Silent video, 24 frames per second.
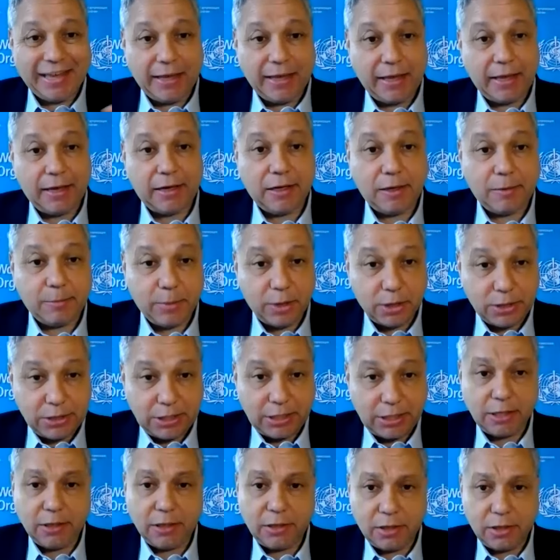And in
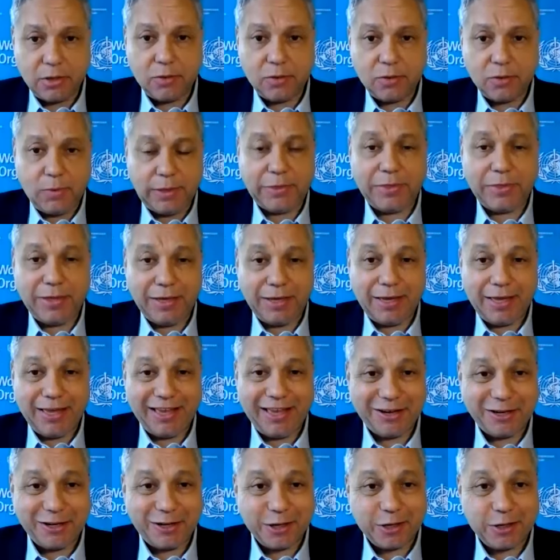particular, one thing
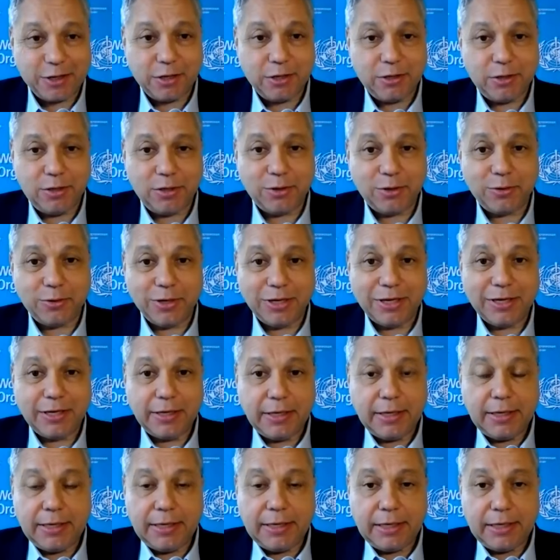Canada could do
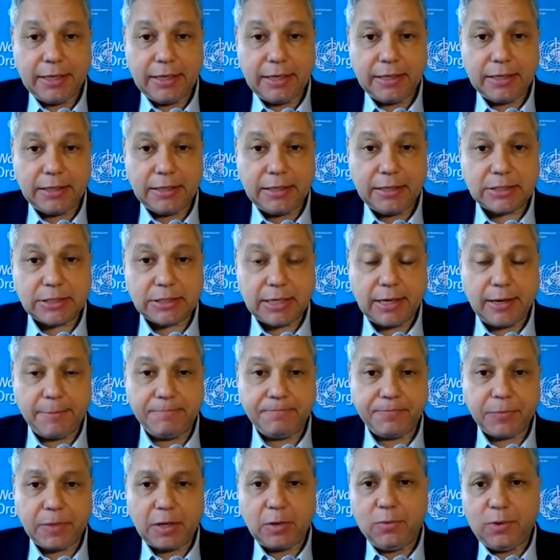is, I
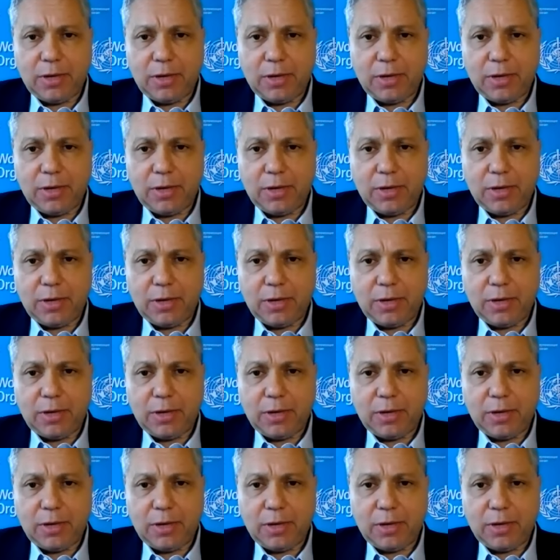think,